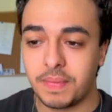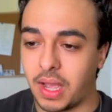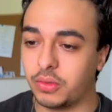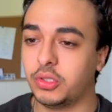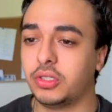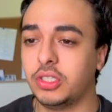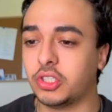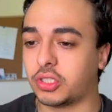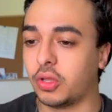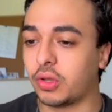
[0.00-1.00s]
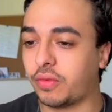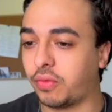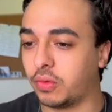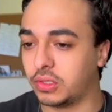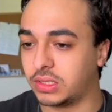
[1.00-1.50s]
I would usually just look
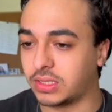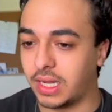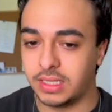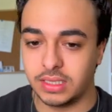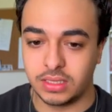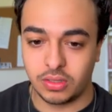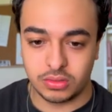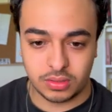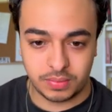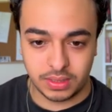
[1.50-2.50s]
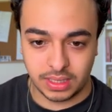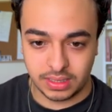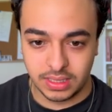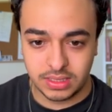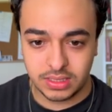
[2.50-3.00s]
for sign-in something like
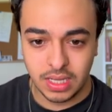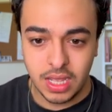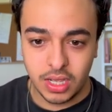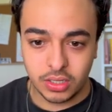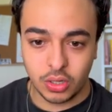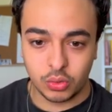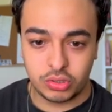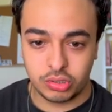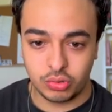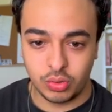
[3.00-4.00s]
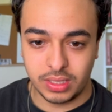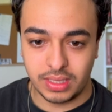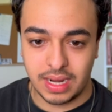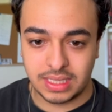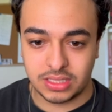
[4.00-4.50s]
this, go to
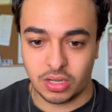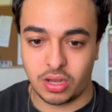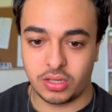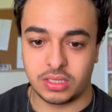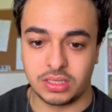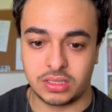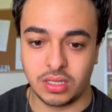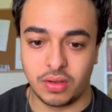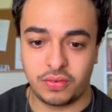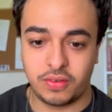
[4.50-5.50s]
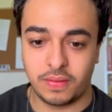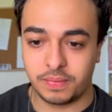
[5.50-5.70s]
next auth itself.